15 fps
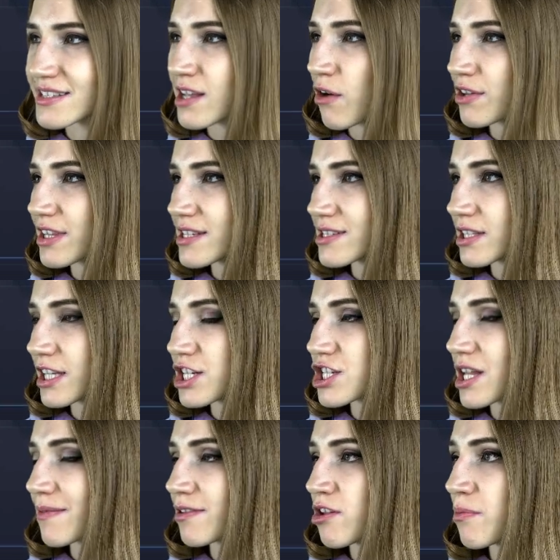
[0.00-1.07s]
So in this situation,
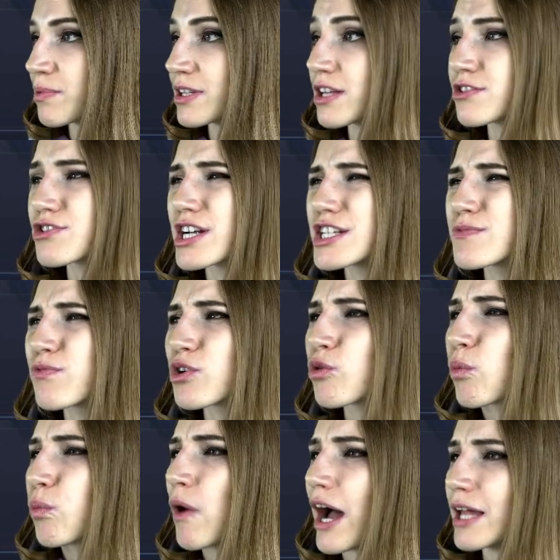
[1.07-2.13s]
I will open a trade for
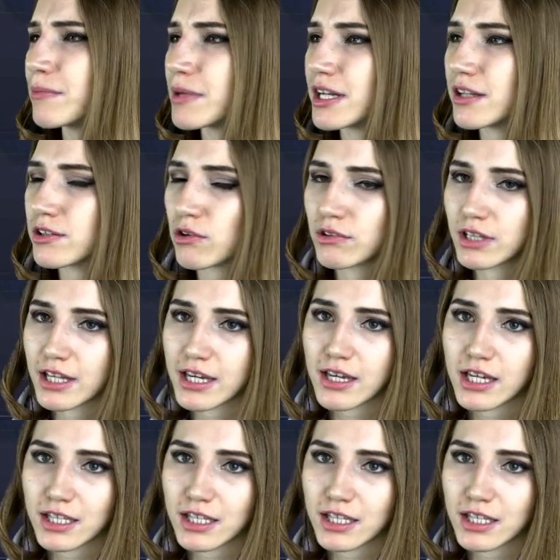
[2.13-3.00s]
1 minute only.